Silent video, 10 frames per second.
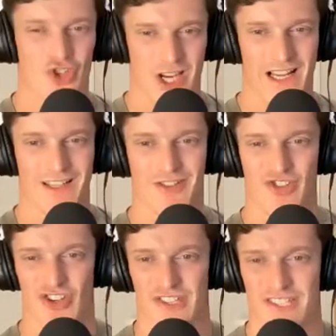that
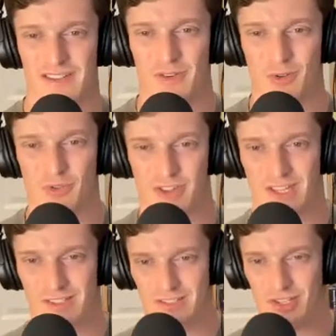challenge and difficult
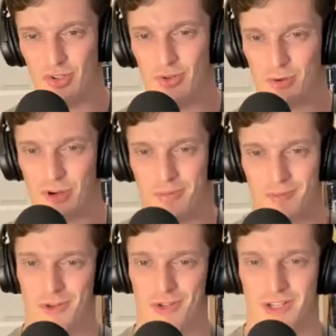things are your
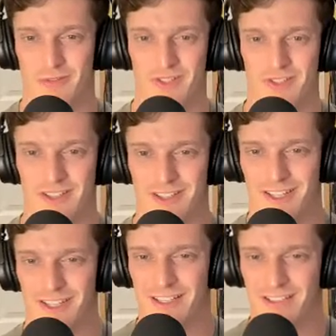primary drivers.
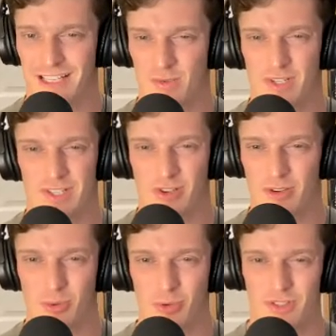Like that's why it's
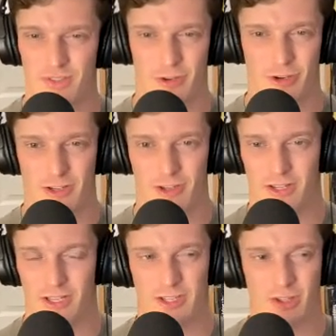so important to figure
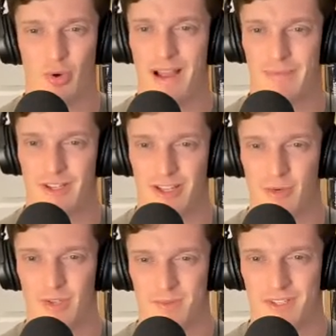out, okay, who am I?
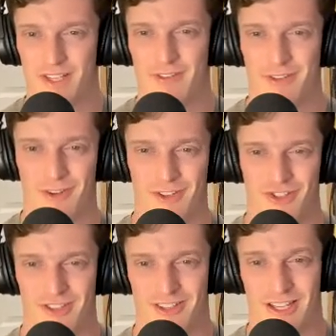Like, what's my
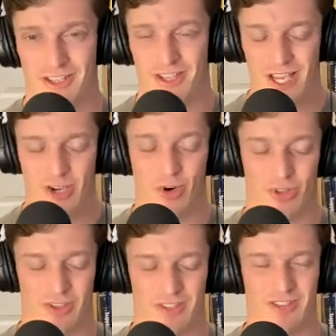self-knowledge? Like,
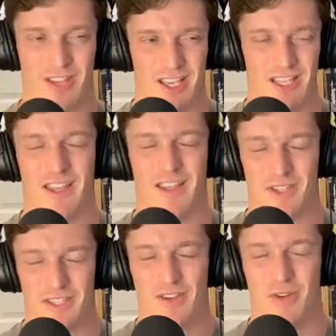
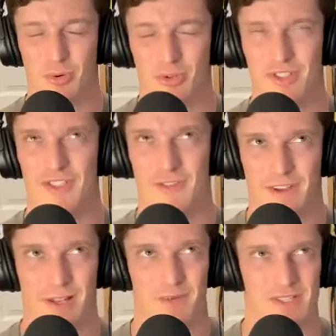it's so important to
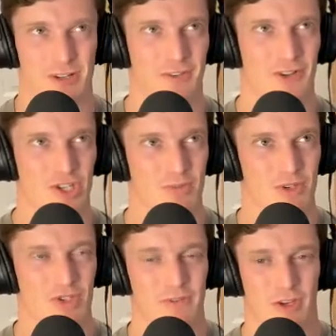develop self-knowledge,
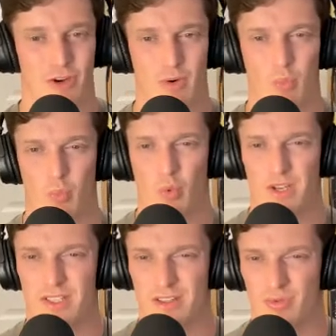because you're figuring out
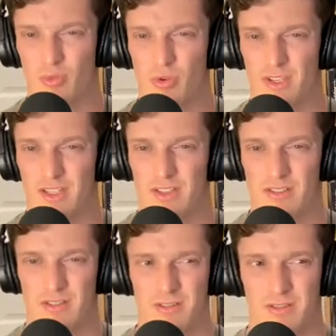what is it that really
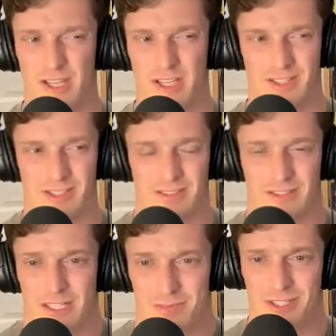like
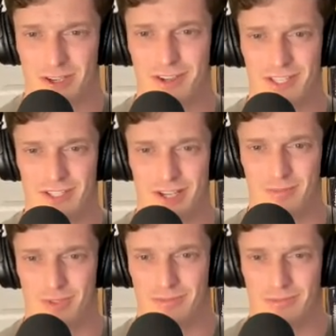gets me going in
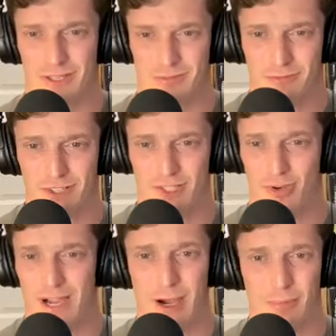terms of like
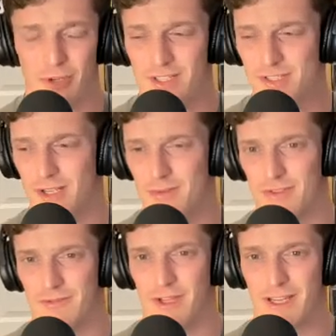physical output, in
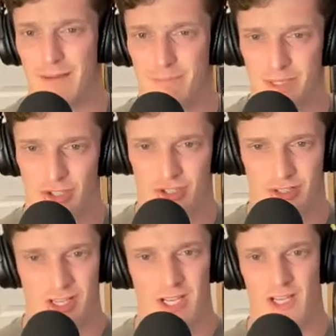terms of like
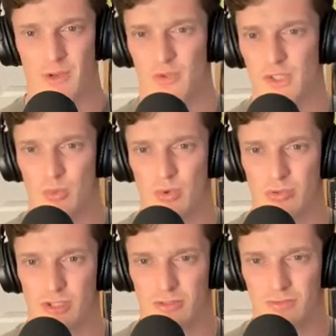ambition, and also
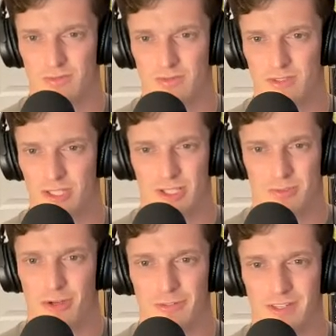what kind of
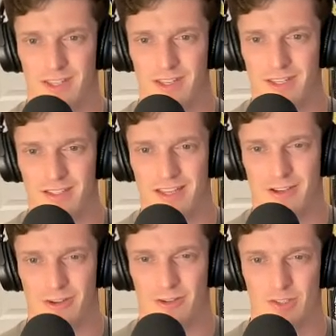turns me off in this
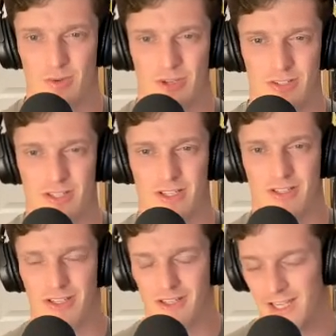area as well. It's
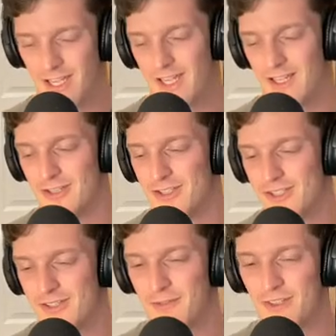like, okay,
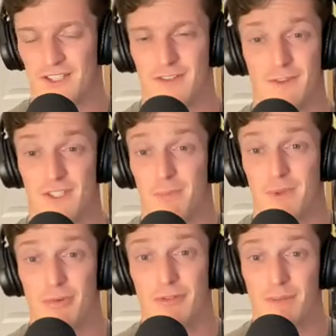because for
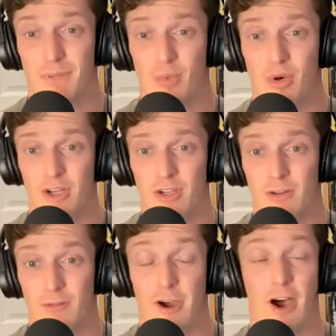some people fun might
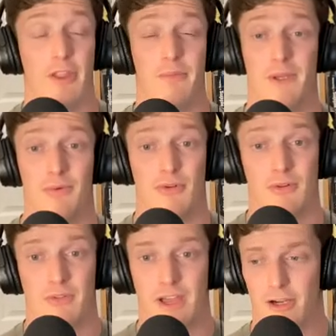work. For other
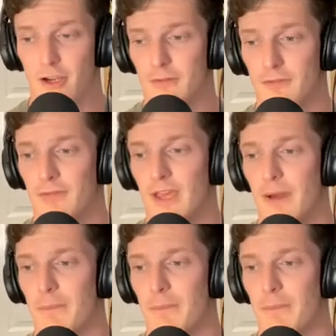people, that kind of